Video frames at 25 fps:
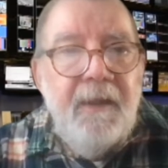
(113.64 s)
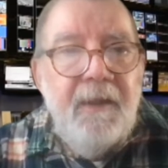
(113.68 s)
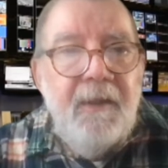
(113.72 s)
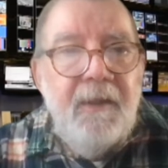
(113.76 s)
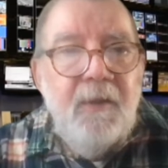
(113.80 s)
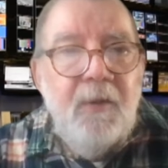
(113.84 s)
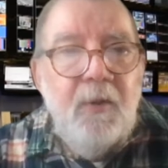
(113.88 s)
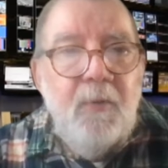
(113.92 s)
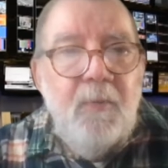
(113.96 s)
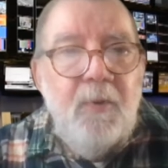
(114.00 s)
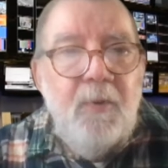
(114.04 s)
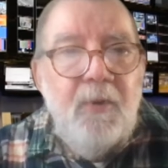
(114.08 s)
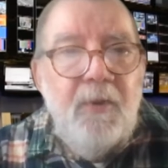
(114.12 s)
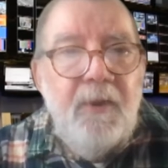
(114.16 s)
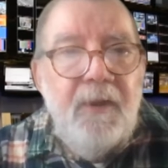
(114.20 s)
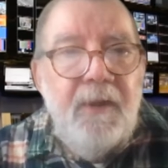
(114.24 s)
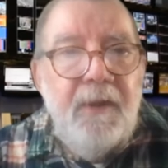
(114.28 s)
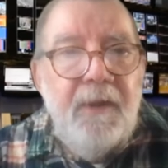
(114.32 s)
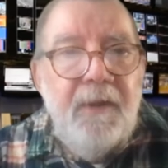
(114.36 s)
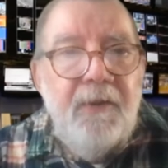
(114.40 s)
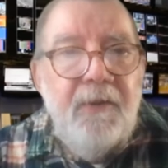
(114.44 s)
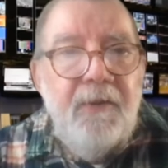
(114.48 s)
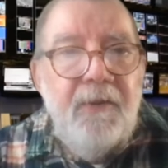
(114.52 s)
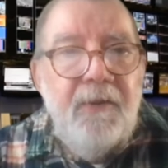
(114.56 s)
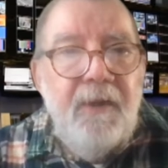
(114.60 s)
Global
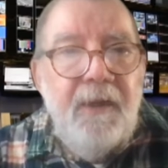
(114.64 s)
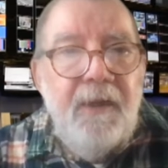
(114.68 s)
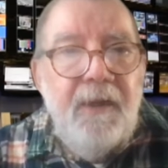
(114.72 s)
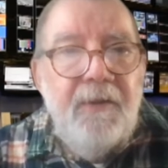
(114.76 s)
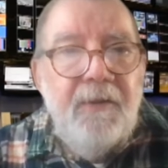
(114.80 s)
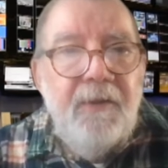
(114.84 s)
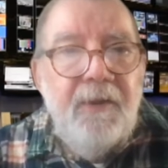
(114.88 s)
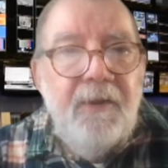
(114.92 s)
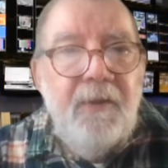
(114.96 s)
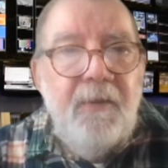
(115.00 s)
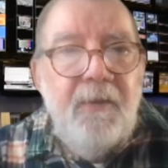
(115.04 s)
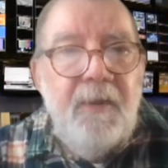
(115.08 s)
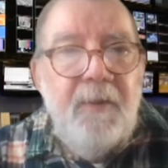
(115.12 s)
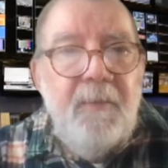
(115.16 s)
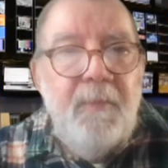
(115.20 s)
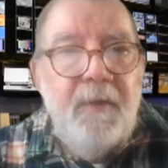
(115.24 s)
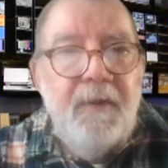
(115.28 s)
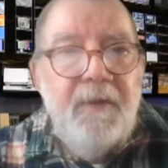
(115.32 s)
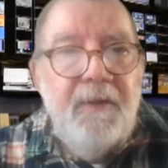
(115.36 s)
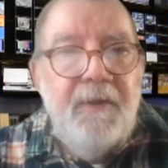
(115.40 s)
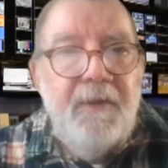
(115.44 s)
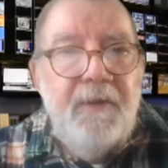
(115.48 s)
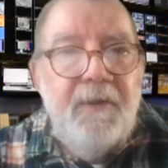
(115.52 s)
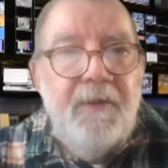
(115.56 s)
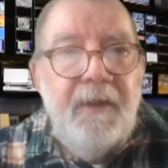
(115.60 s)
hunger has already
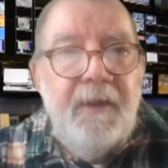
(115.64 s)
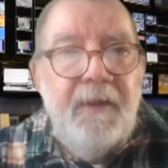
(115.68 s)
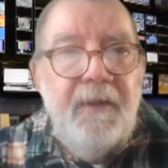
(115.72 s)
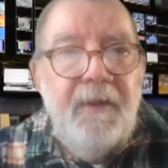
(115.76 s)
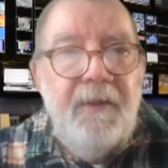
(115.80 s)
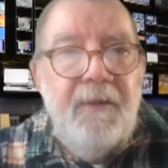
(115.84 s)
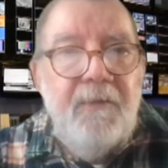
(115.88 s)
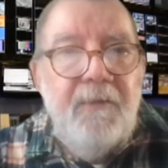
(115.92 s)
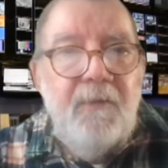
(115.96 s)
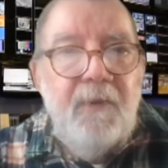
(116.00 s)
been steadily